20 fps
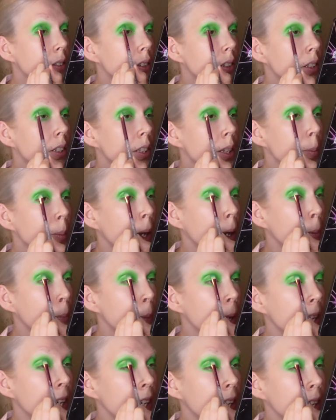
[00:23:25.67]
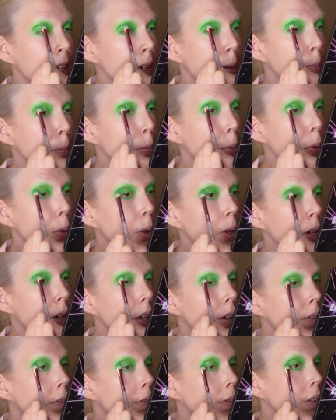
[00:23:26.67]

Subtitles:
somehow picking up more of